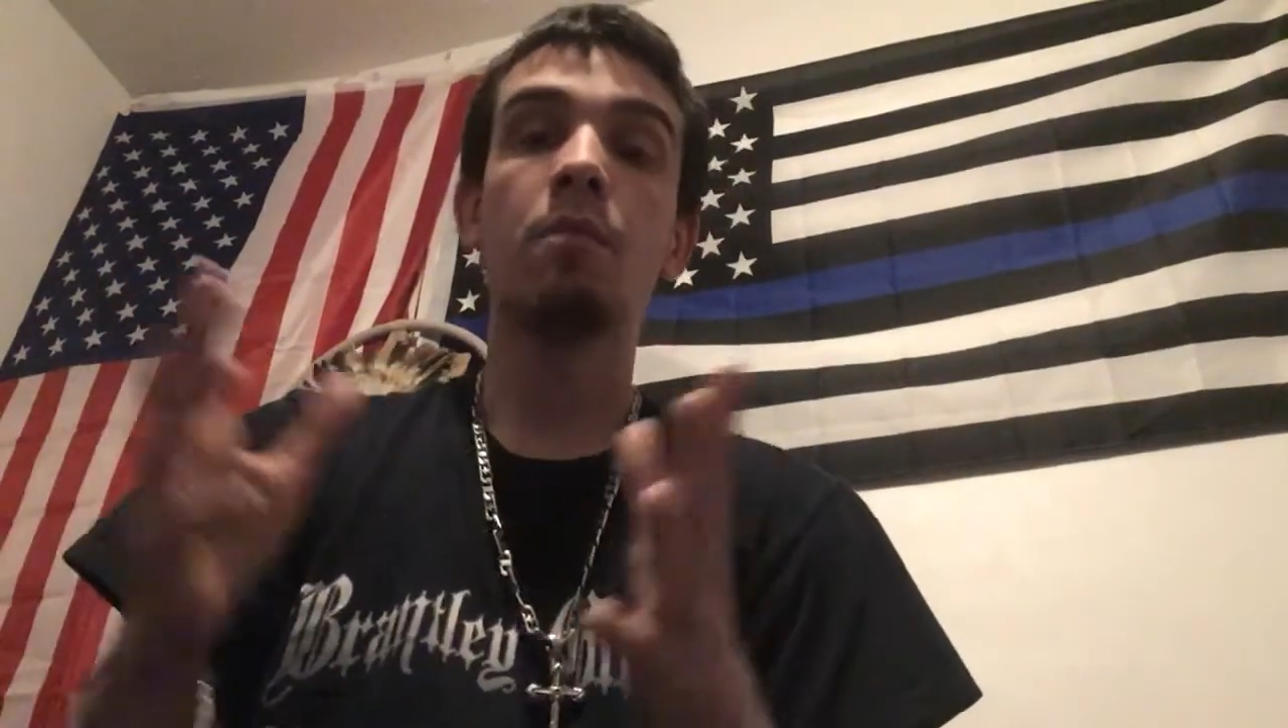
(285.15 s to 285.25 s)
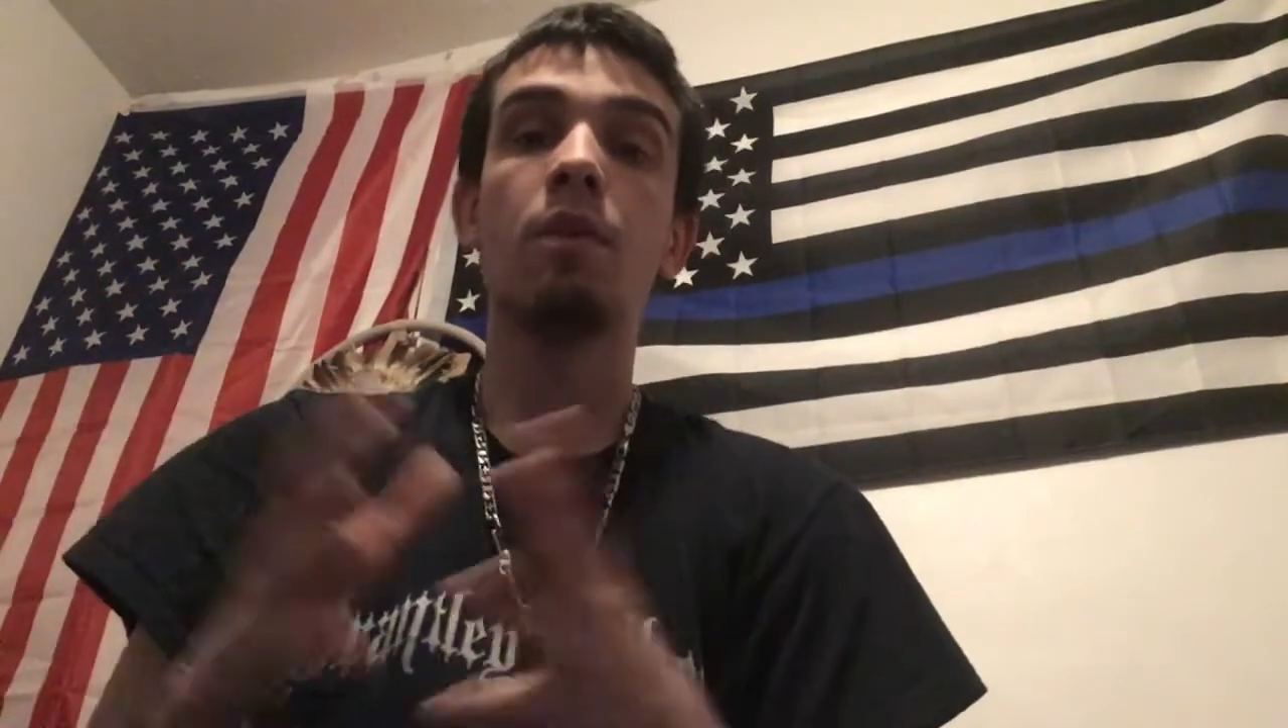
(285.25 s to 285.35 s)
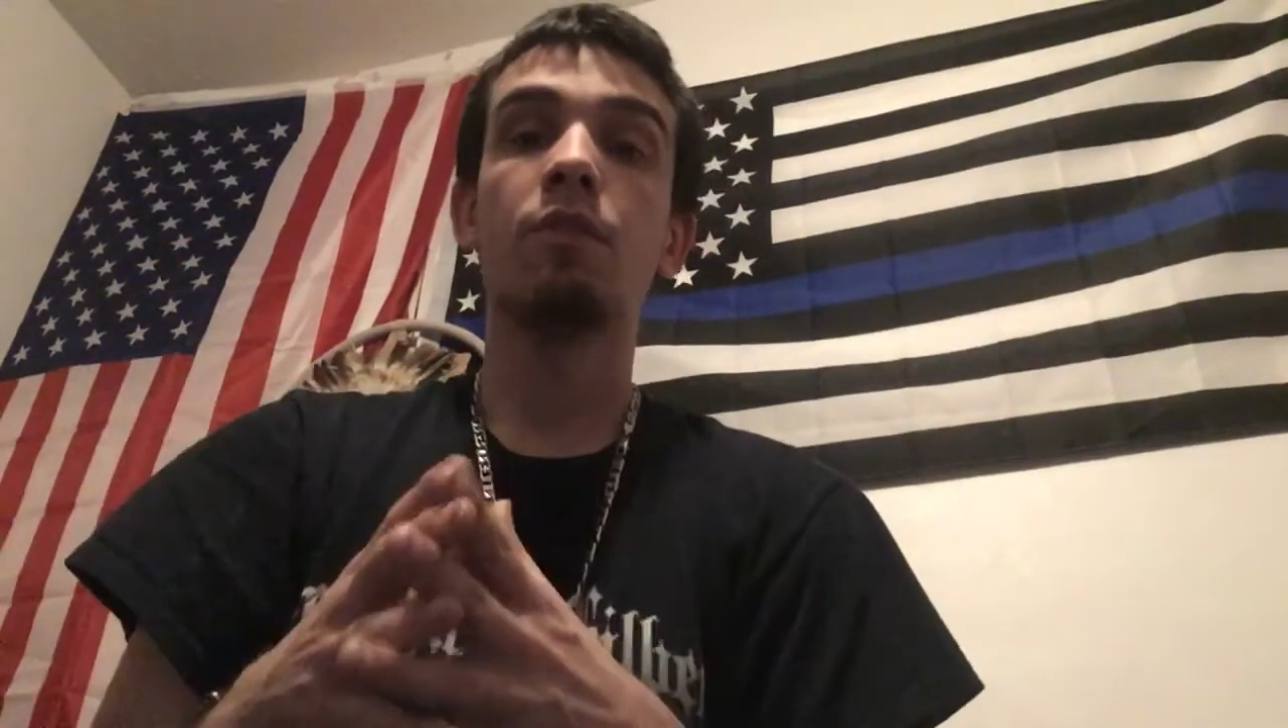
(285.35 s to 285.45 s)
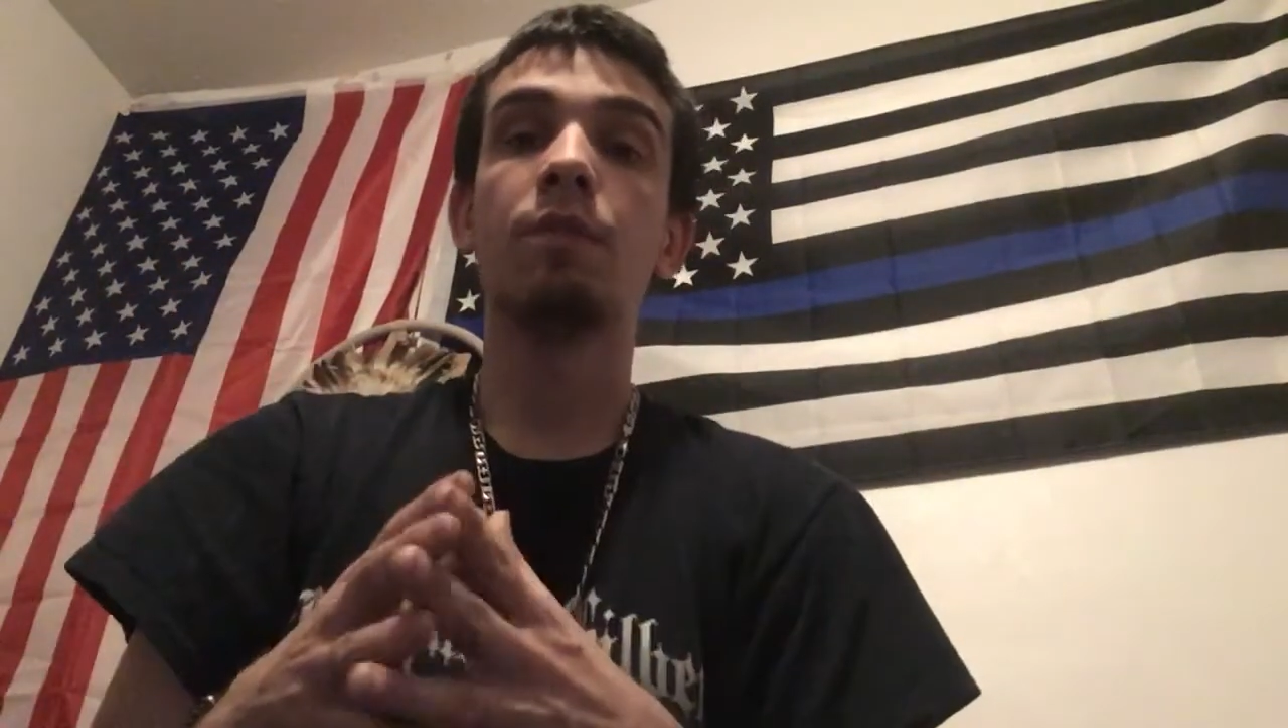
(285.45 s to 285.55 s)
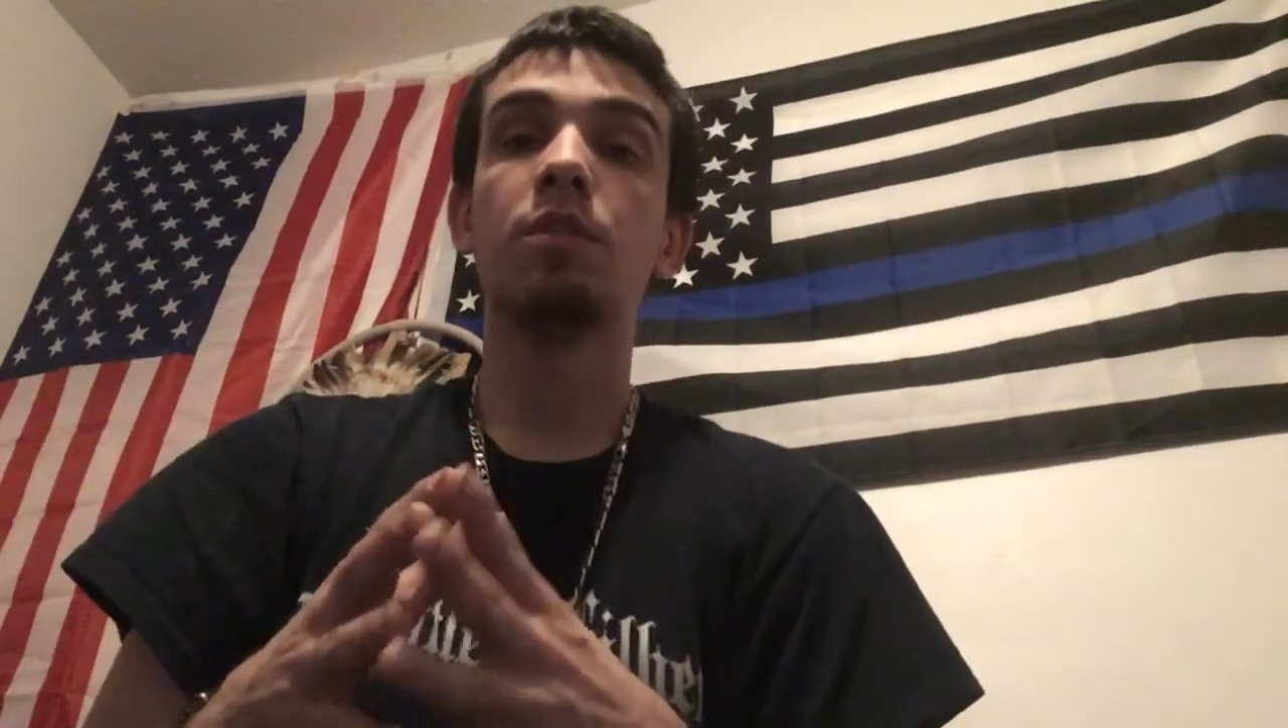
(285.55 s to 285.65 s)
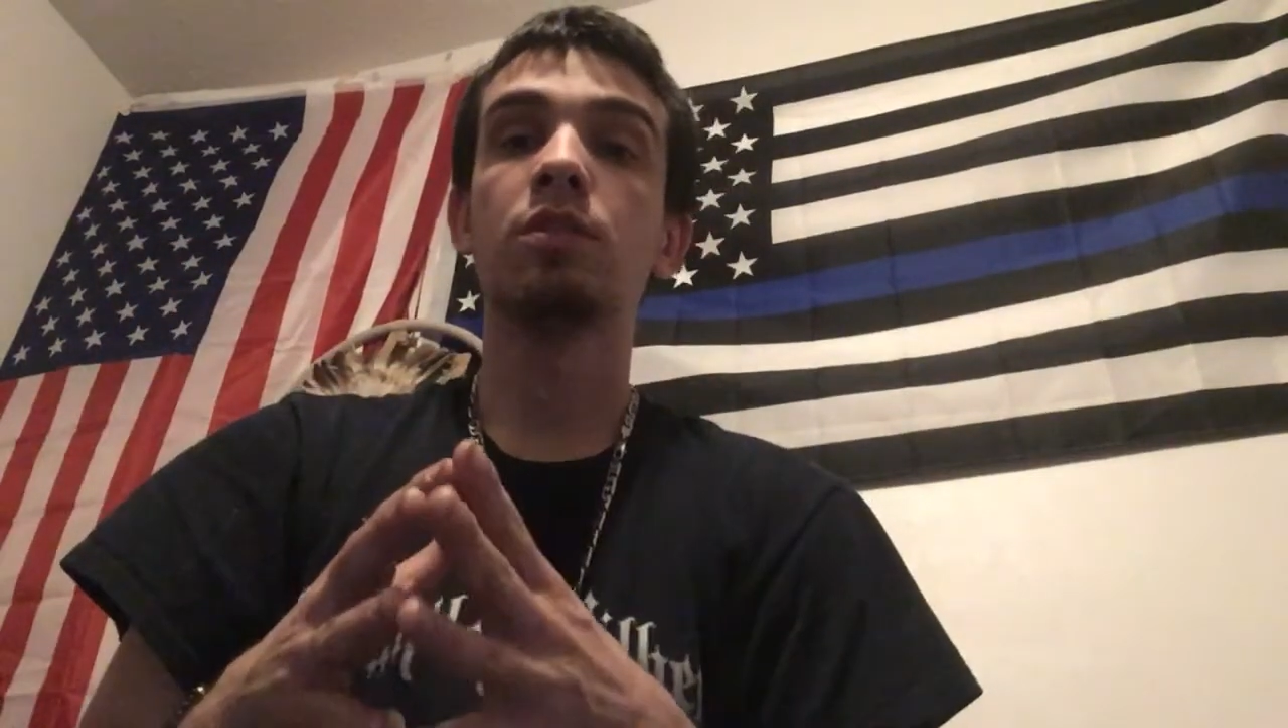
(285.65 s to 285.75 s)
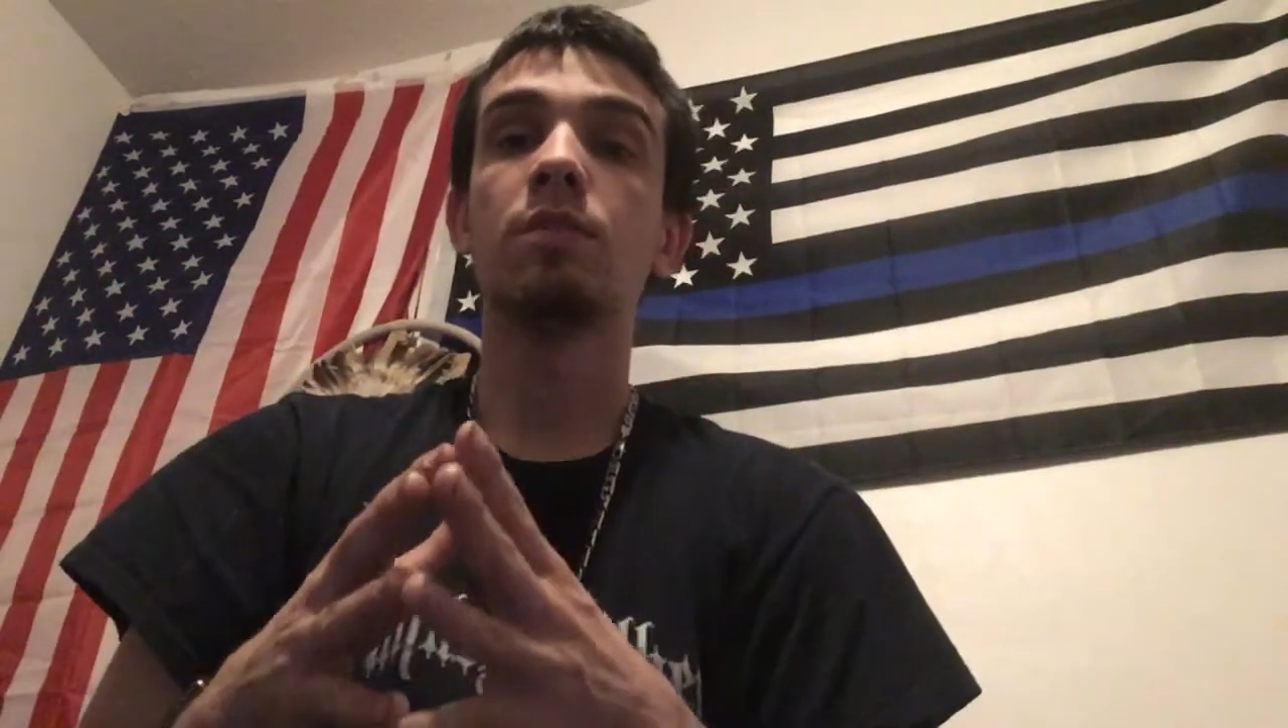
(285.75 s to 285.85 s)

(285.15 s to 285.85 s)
more information